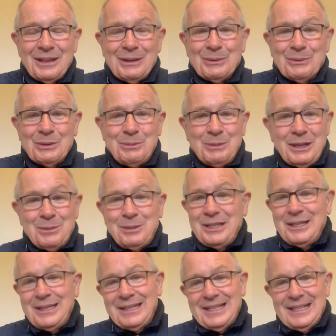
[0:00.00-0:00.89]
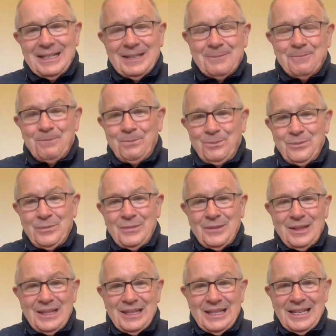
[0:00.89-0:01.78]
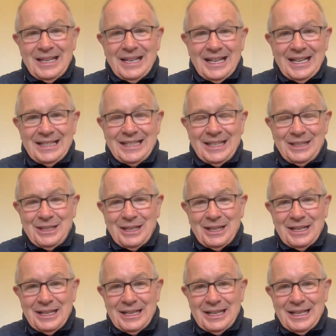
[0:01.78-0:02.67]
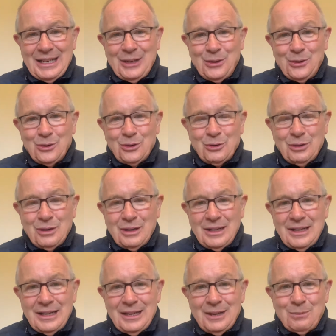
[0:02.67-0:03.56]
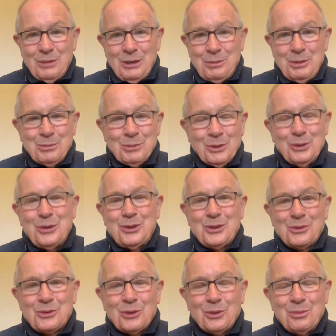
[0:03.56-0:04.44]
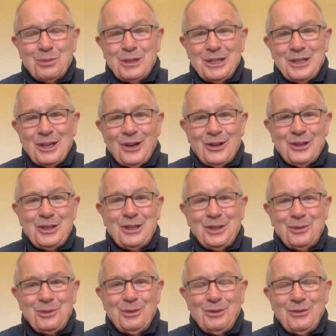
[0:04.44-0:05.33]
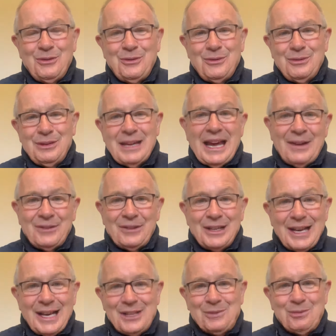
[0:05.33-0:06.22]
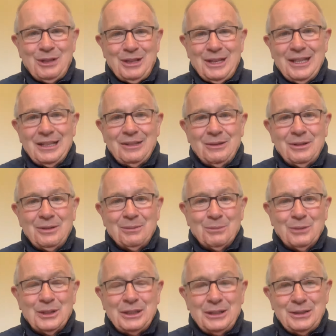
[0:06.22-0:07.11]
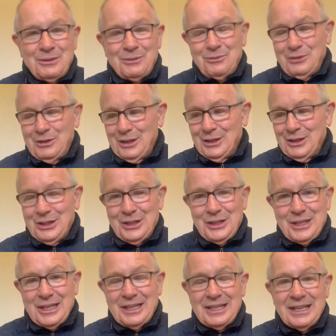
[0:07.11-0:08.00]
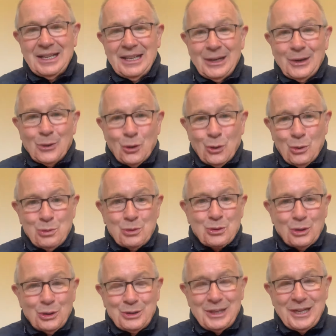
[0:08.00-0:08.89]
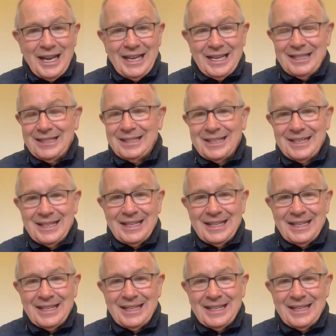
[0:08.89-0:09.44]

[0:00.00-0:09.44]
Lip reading: Well, maybe that, you know, maybe Munster rugby authorities will, after last weekend, might realise that homegrown talent,